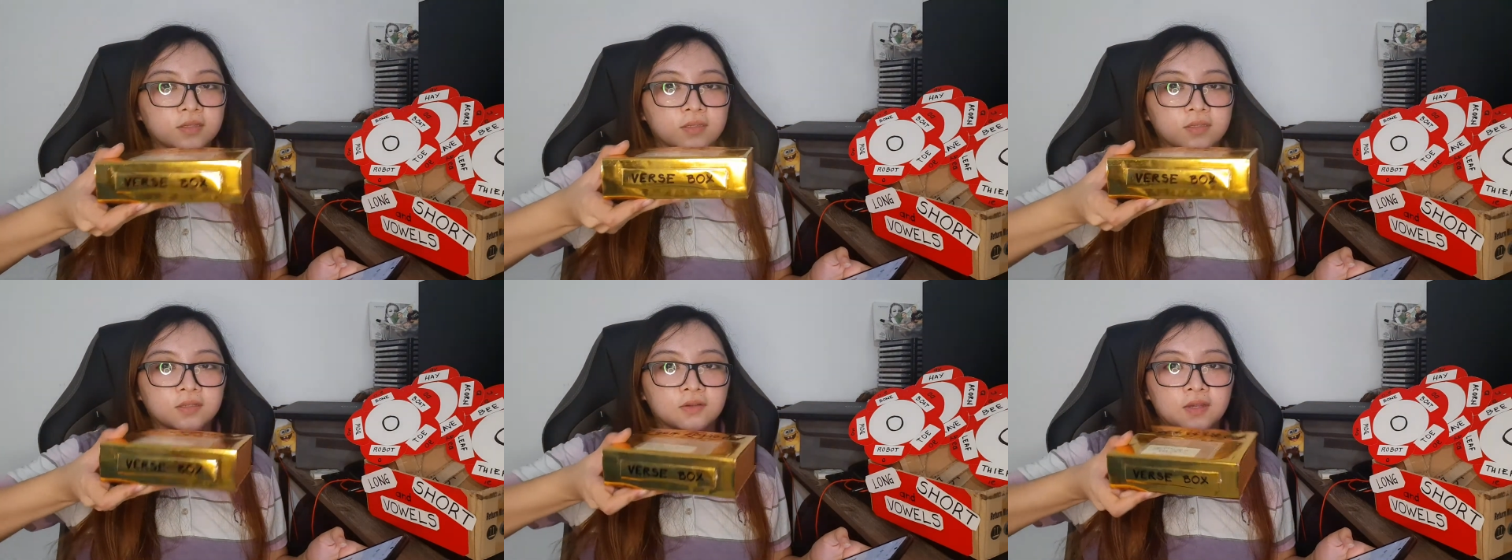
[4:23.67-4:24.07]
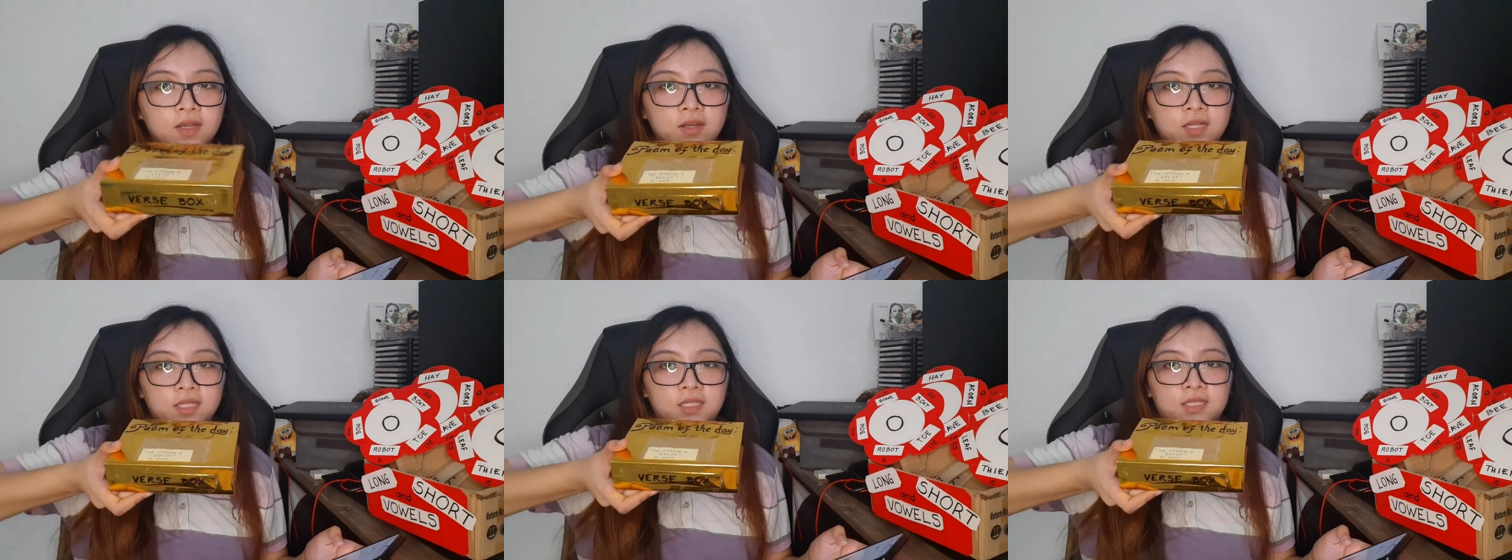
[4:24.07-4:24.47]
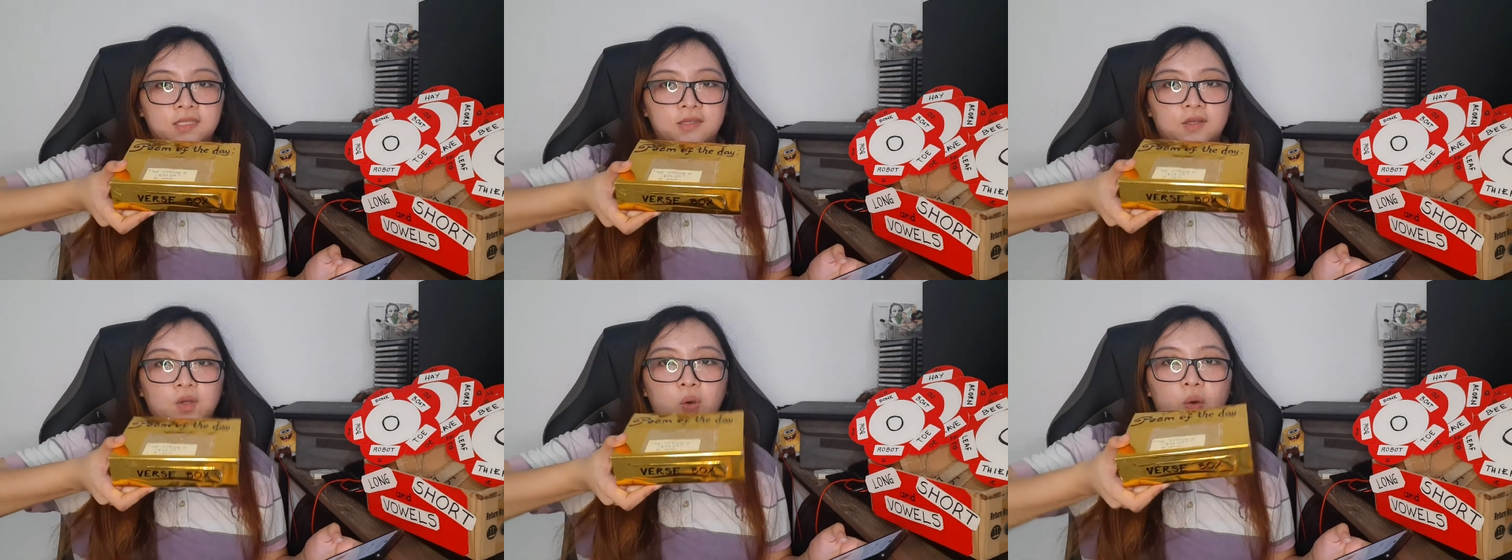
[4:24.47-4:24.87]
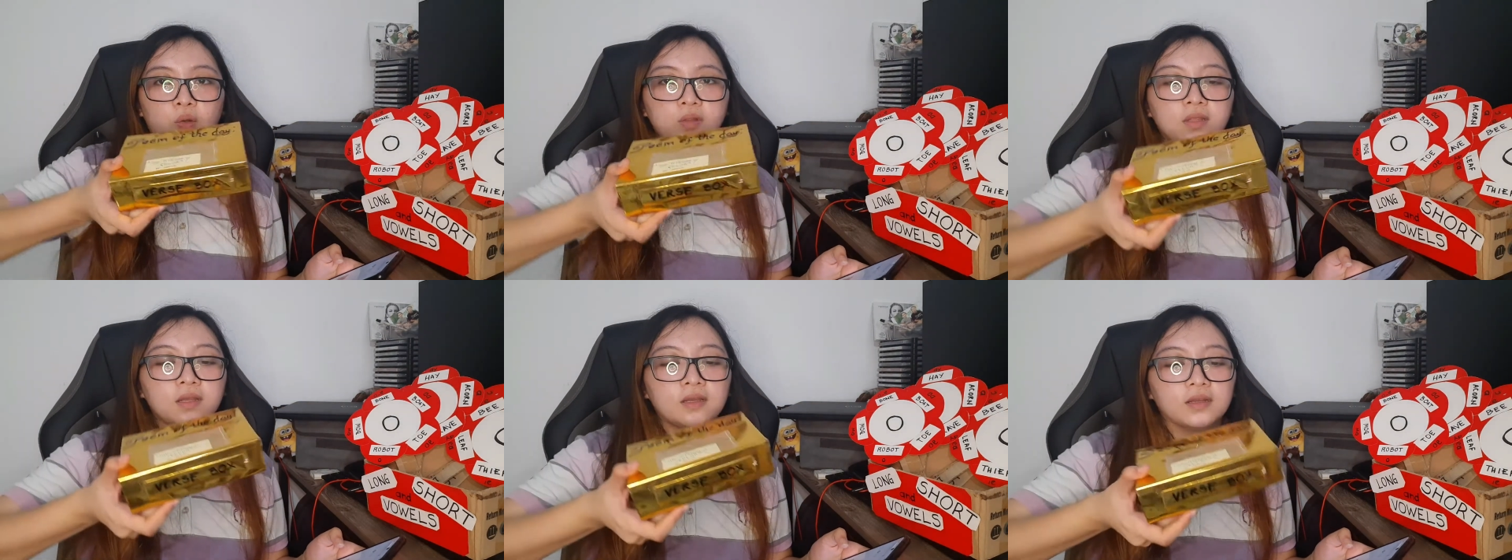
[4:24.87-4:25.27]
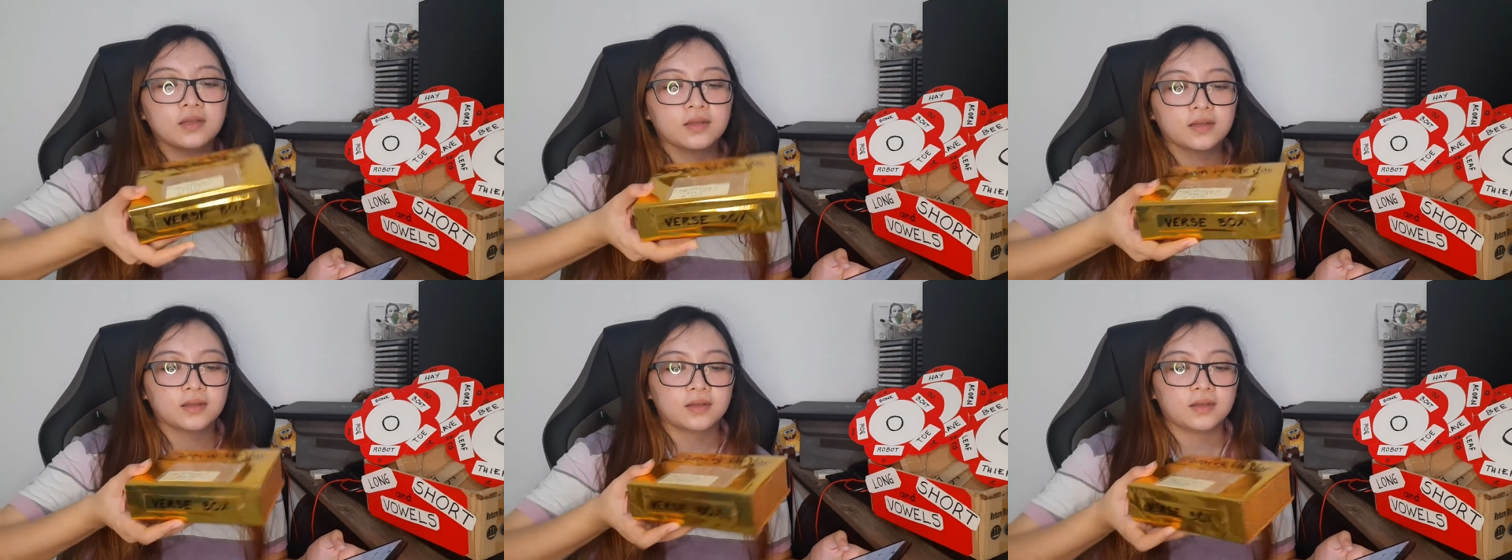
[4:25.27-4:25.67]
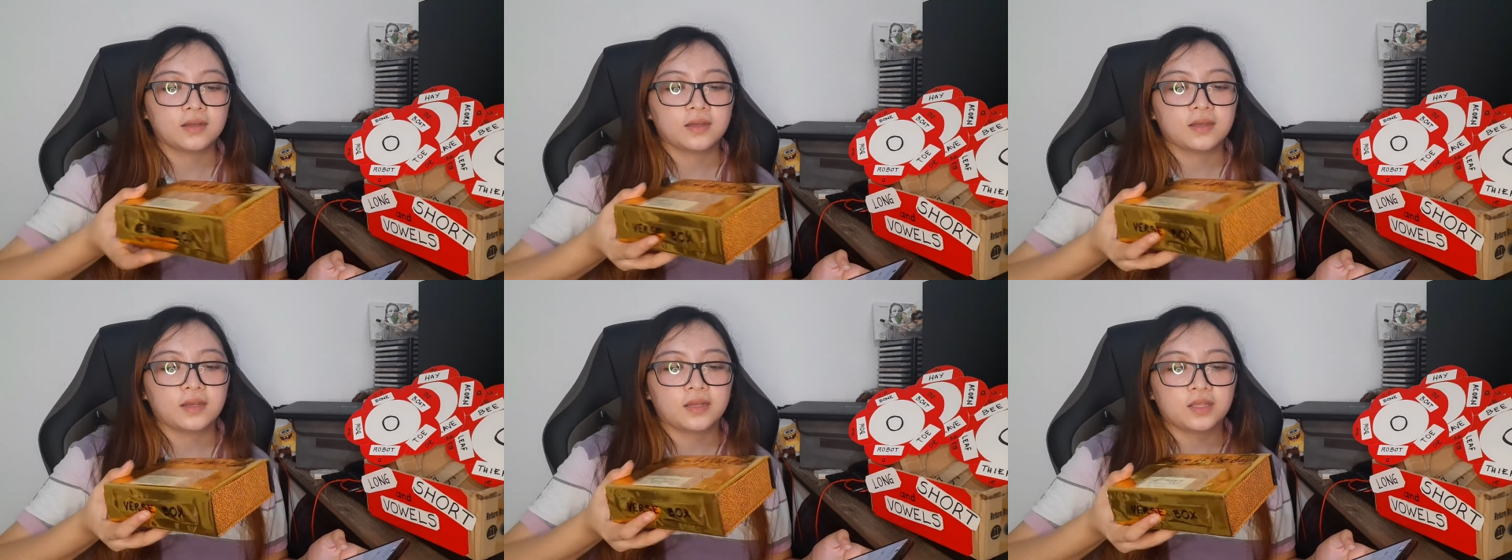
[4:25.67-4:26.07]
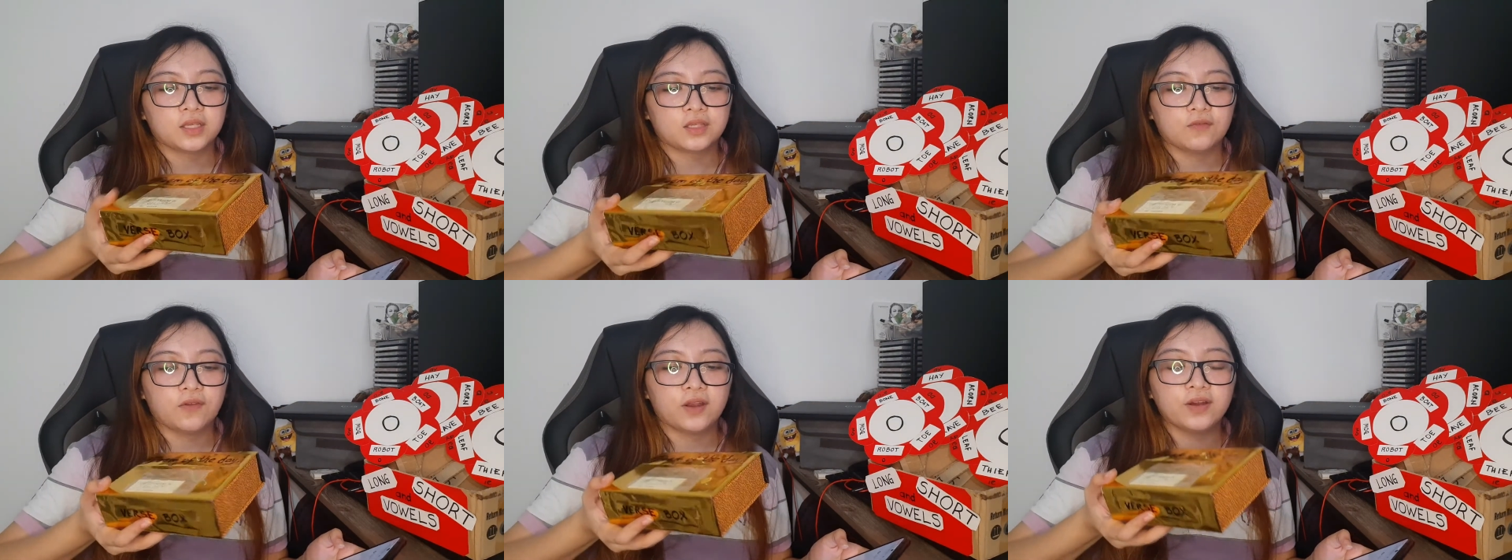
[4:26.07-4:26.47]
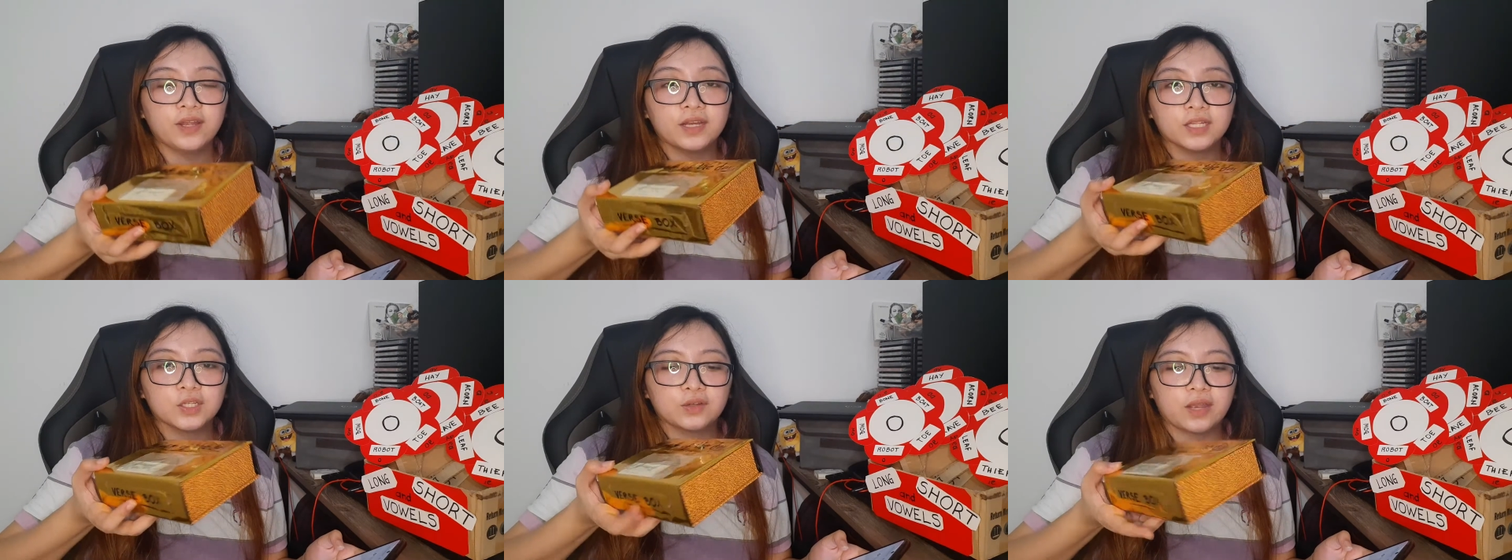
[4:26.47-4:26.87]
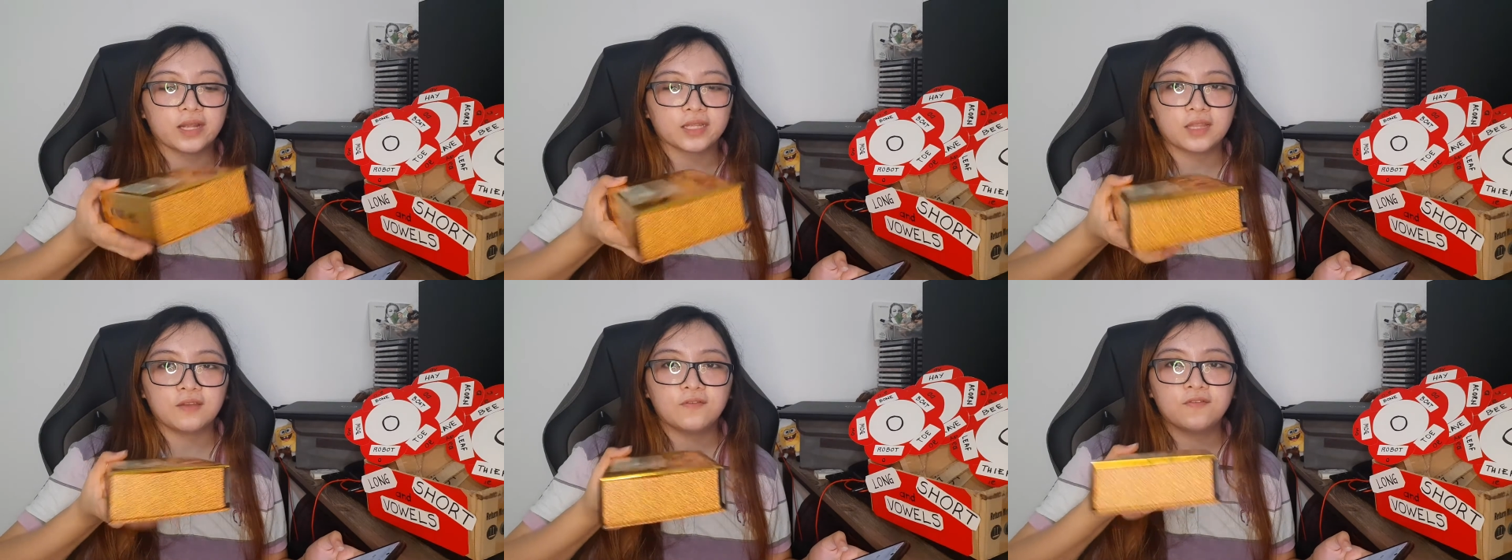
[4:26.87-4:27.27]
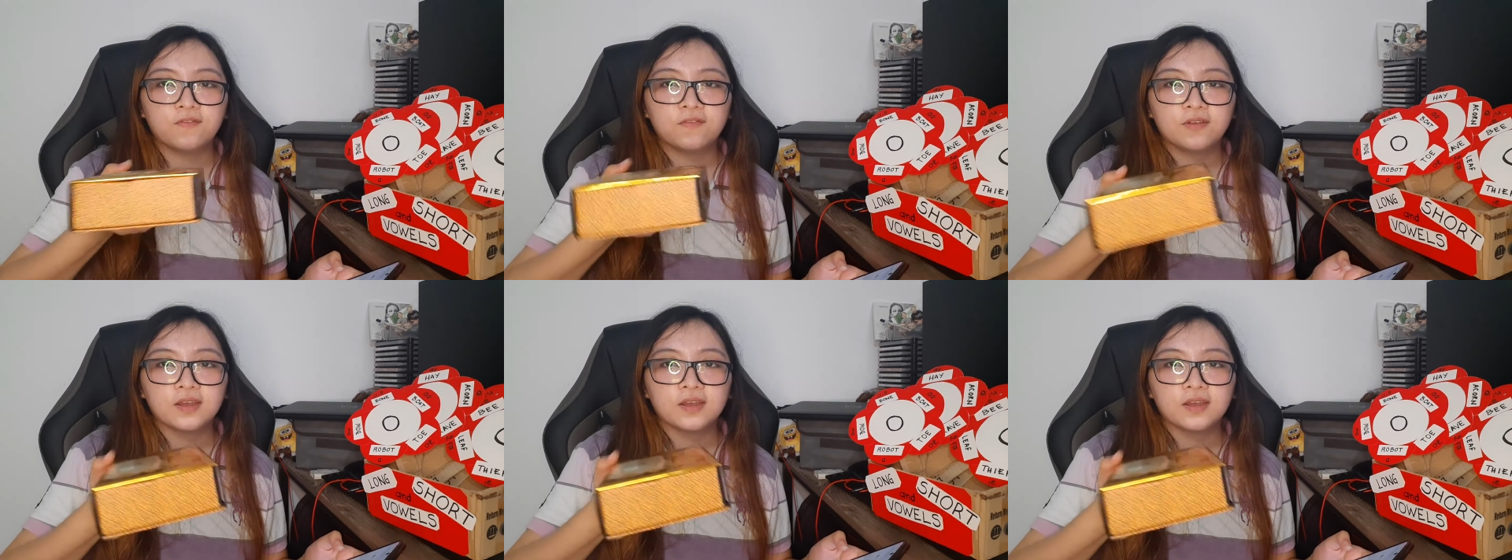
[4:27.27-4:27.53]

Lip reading: So here it's gold. It's very attractive,